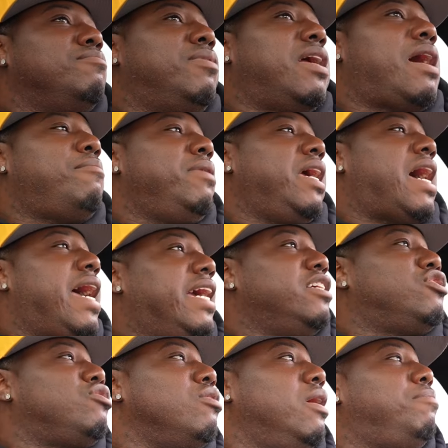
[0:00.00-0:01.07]
But I mean, I
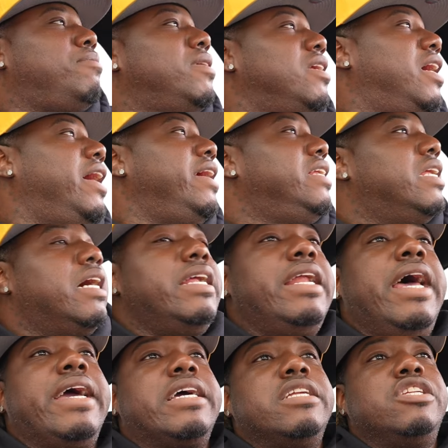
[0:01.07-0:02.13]
ain't tripping. I ain't nothing
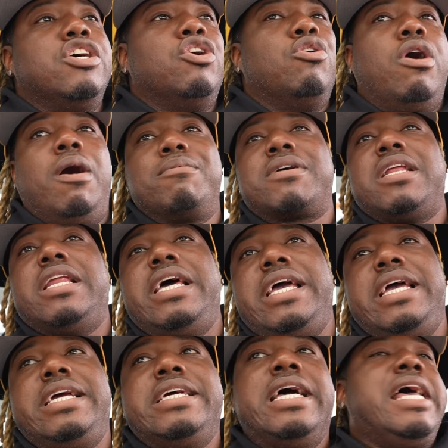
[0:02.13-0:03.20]
they can do. I'm
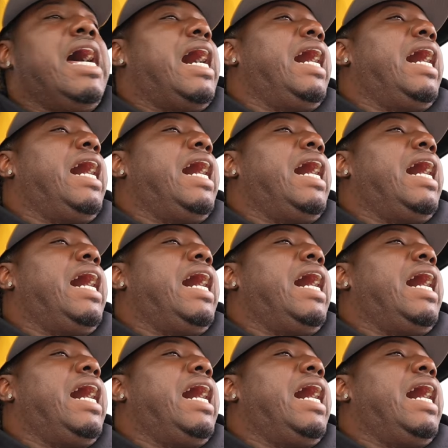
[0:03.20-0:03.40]
clean.